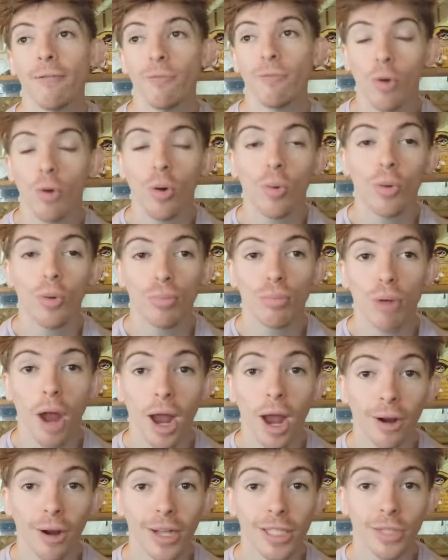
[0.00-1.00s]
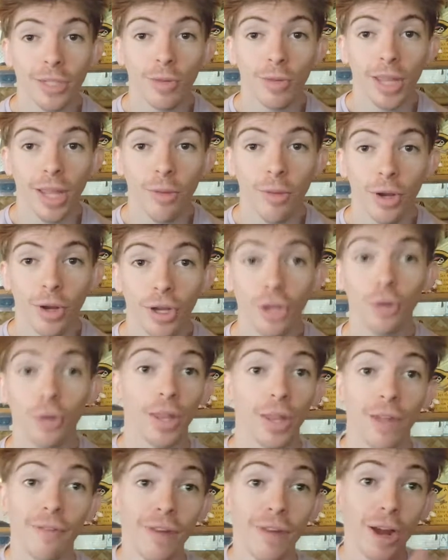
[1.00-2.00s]
forward progress in what they want to do and
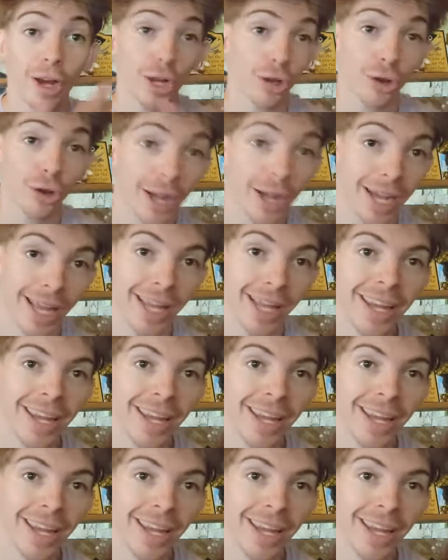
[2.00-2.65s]
they're very good at it